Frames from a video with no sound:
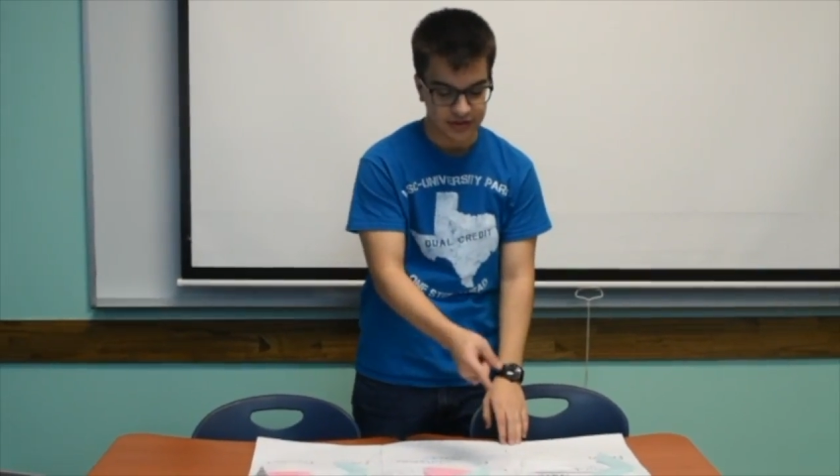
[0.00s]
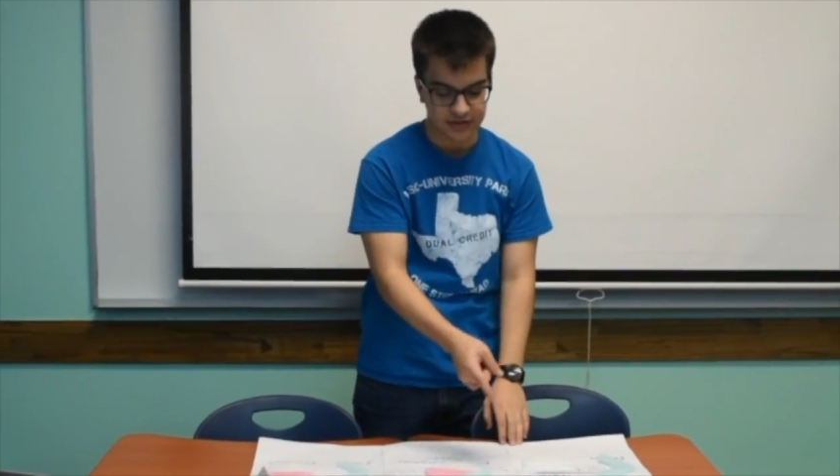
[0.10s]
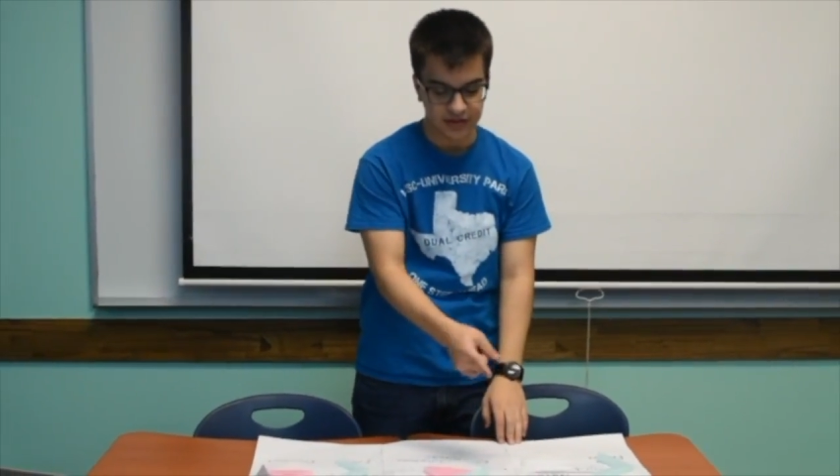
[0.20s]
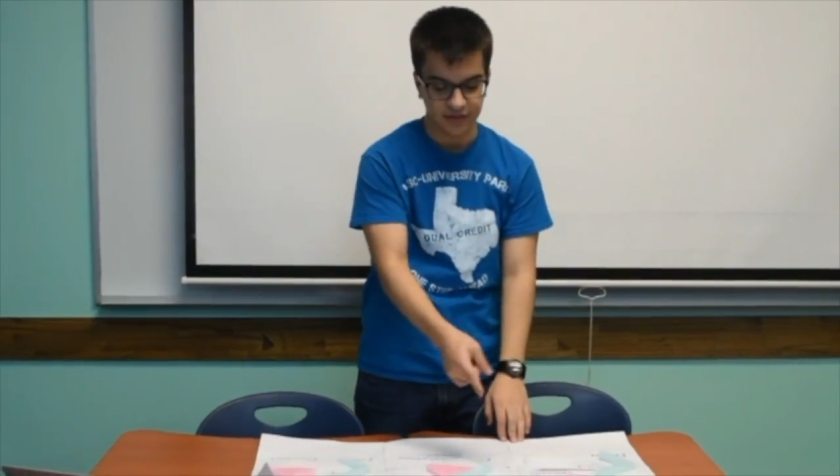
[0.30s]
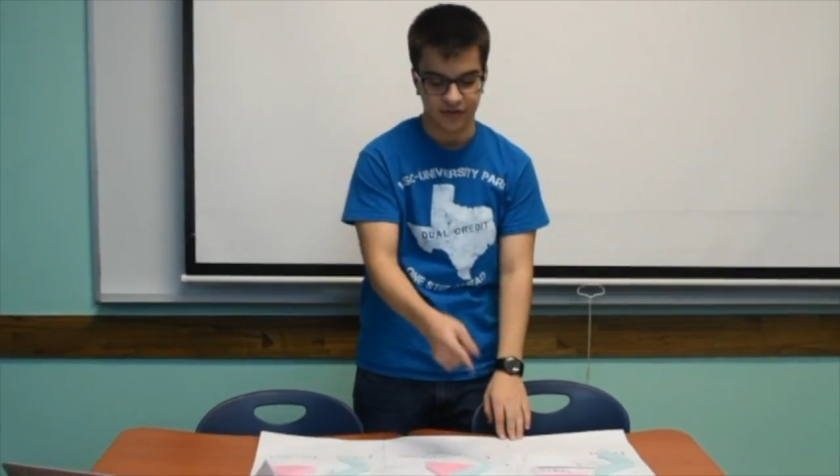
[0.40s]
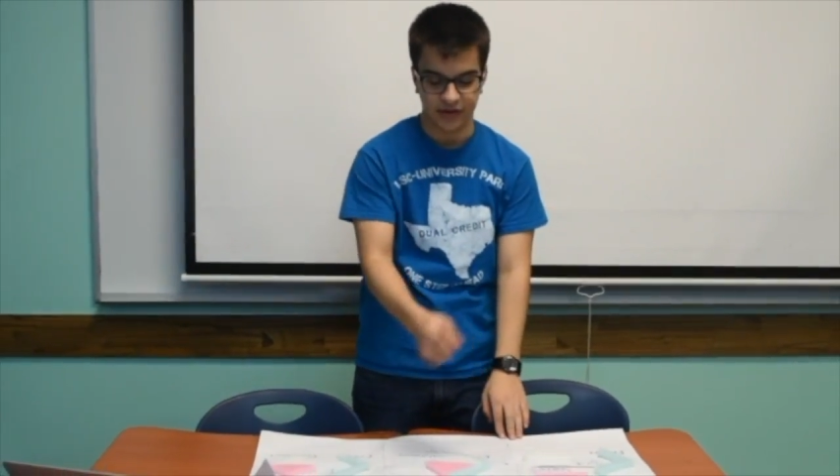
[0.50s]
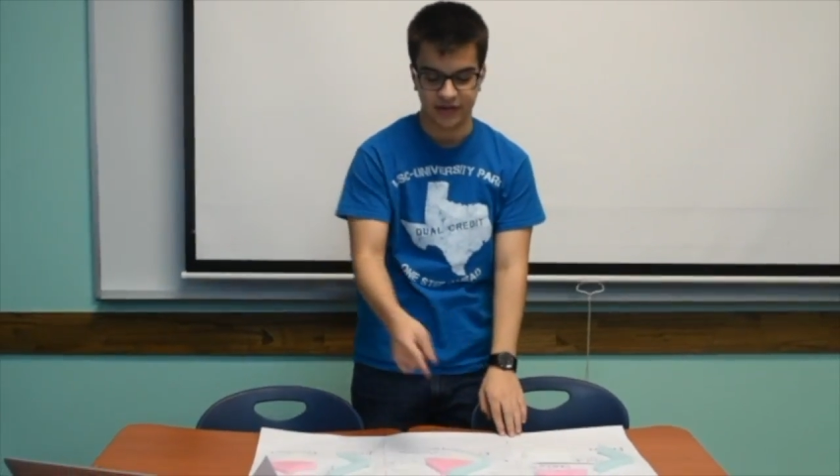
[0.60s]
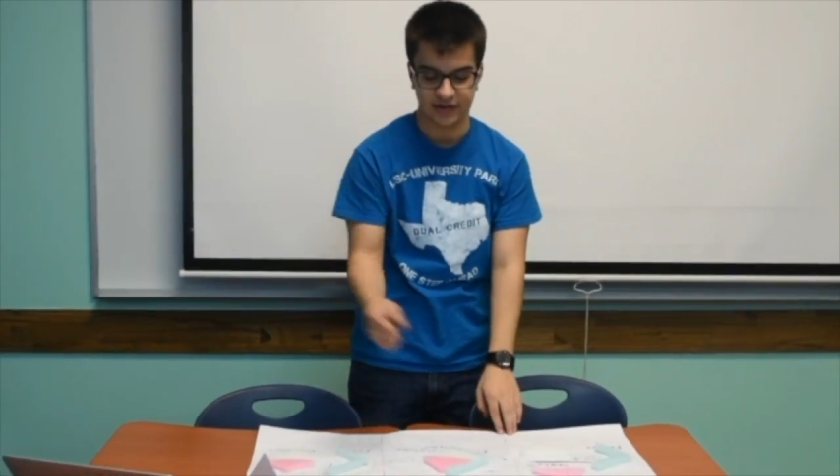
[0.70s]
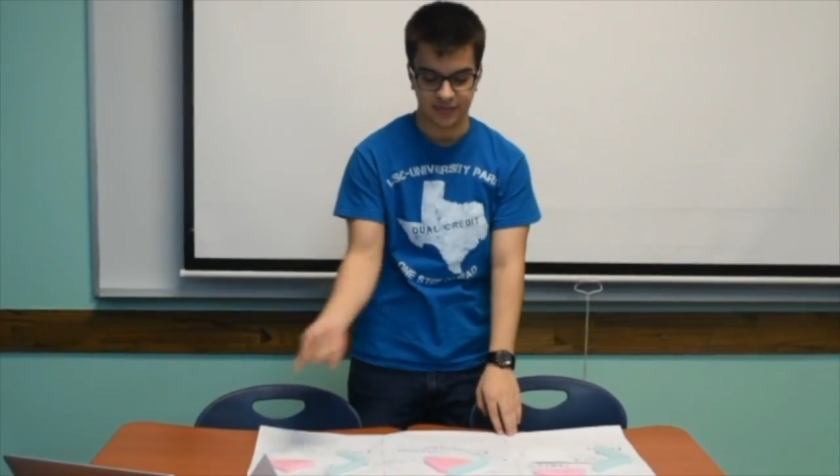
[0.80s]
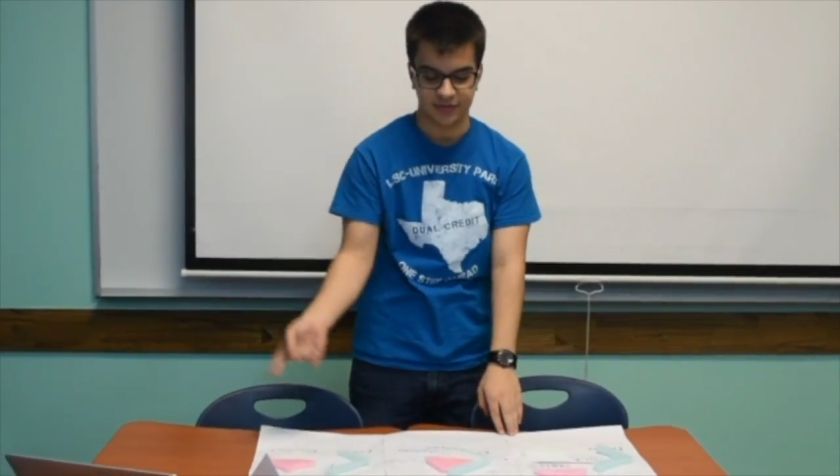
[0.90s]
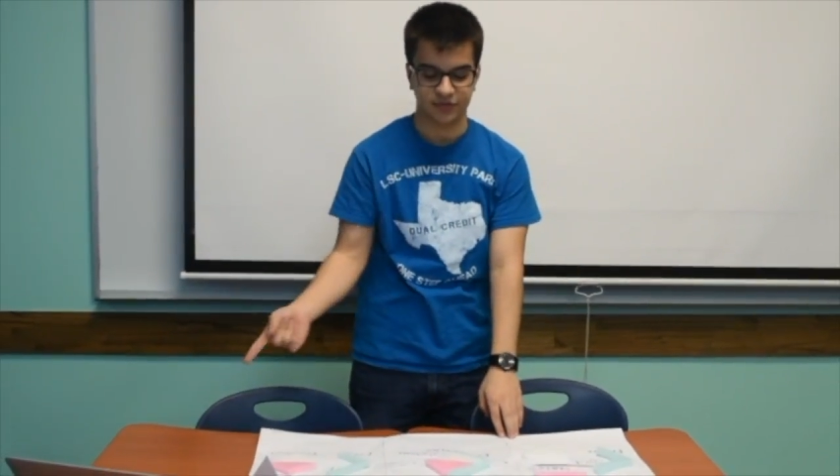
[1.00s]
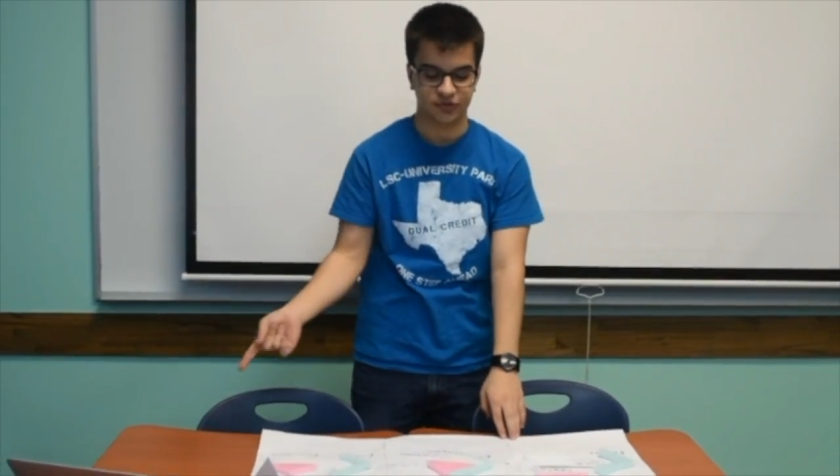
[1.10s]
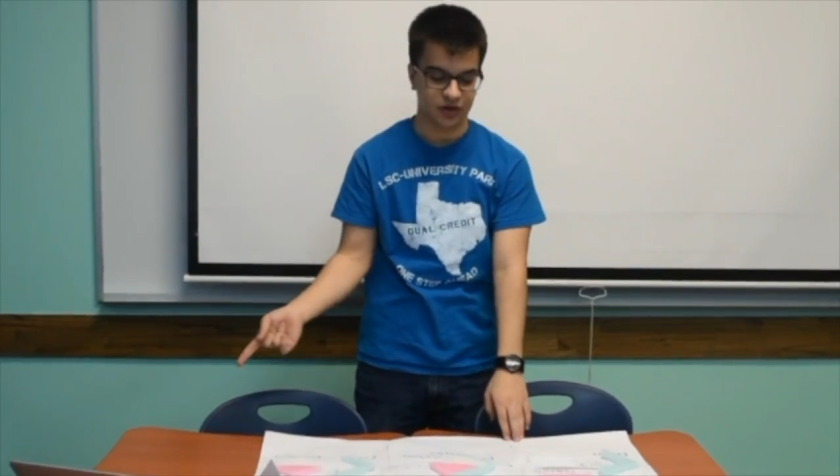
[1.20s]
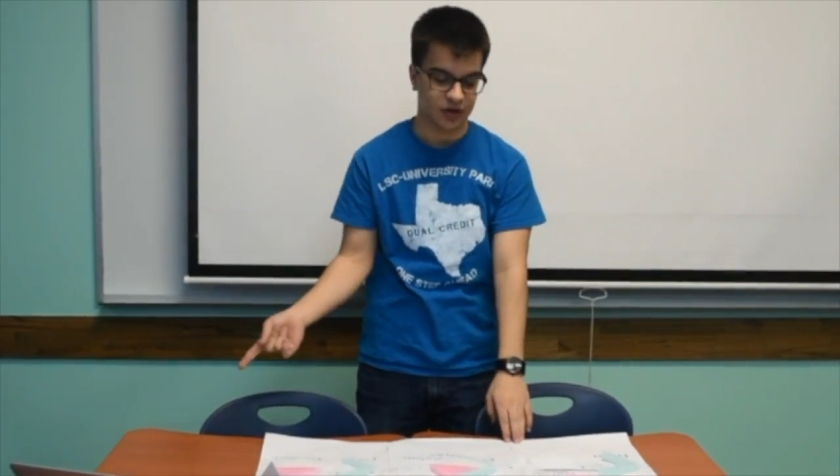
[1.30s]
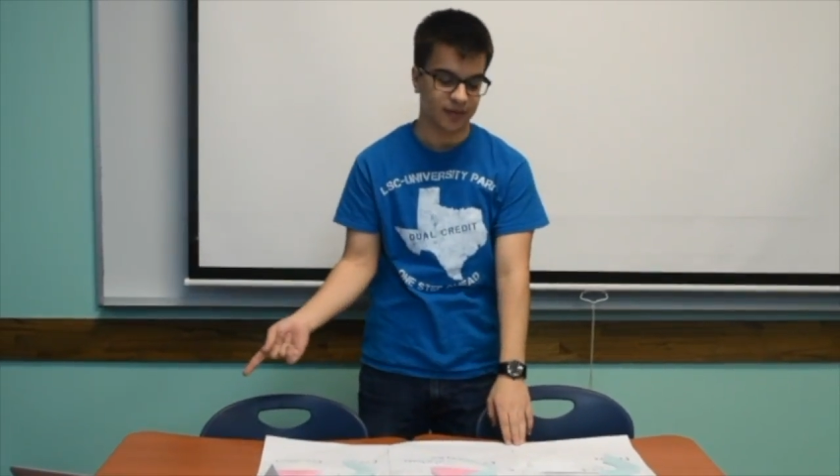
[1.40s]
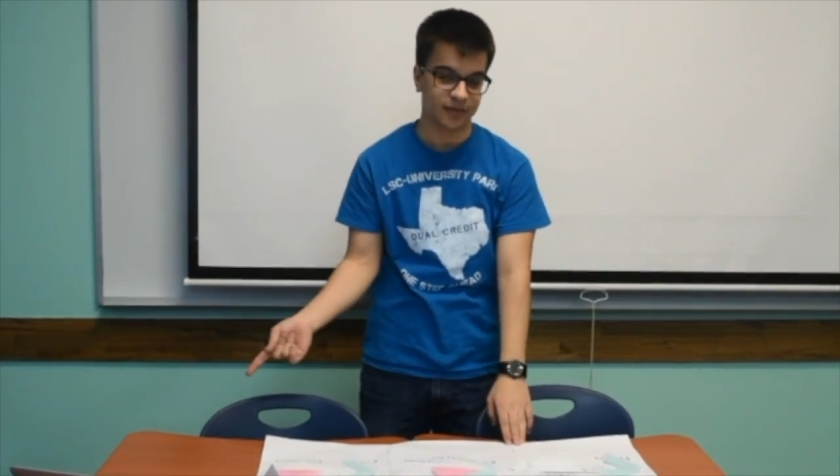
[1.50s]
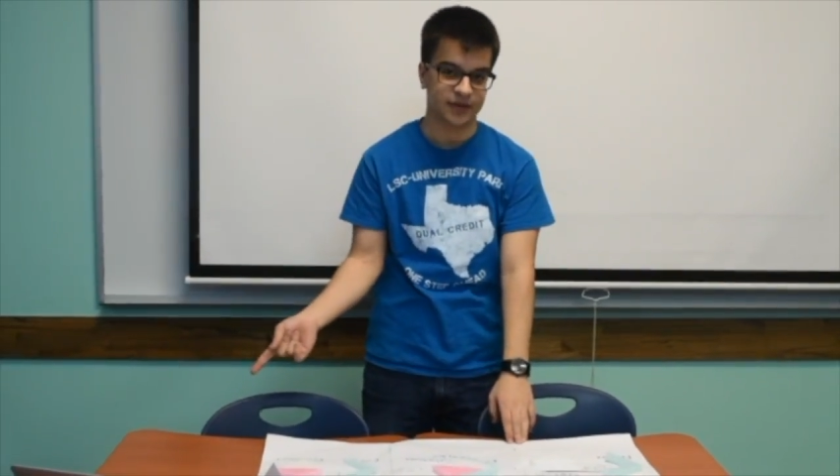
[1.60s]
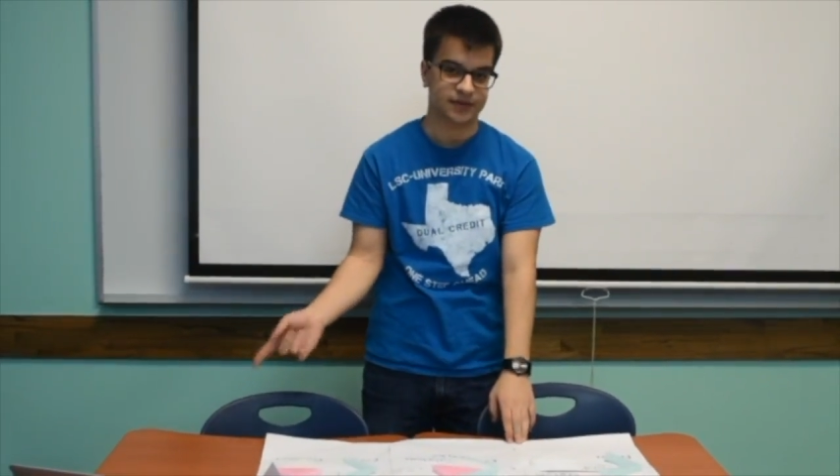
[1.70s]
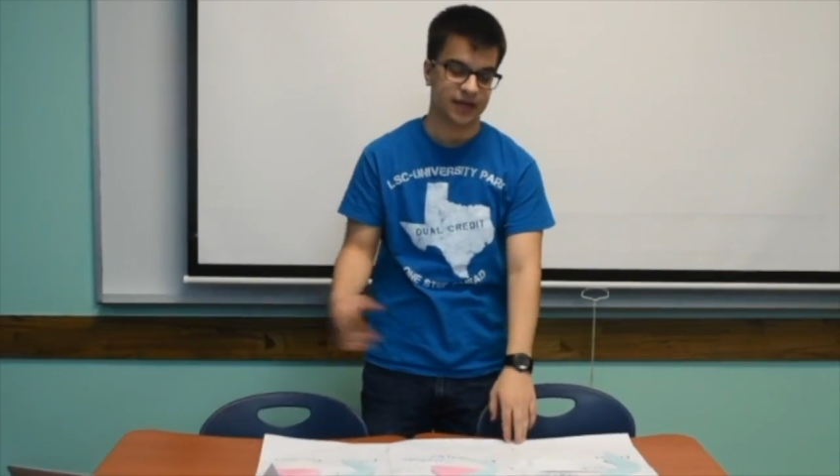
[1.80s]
is of an enzyme substrate complex.